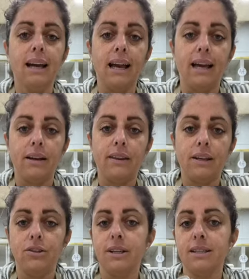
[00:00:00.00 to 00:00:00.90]
and
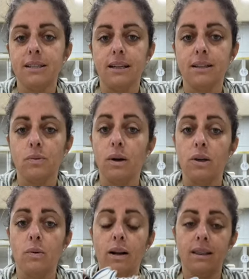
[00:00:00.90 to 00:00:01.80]
then you can send us what you
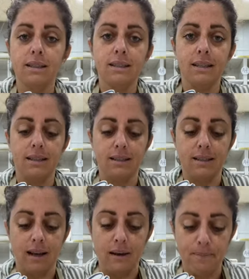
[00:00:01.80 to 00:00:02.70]
want. This is
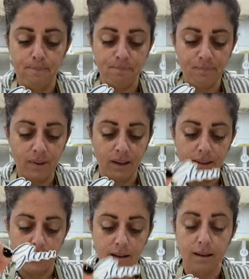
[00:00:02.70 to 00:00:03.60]

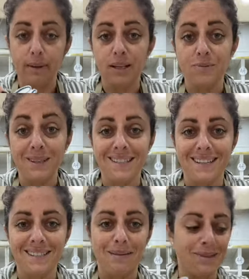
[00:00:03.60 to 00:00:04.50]
my husband's
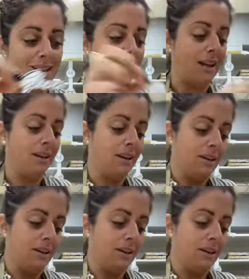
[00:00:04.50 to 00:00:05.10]
last name is Glenn,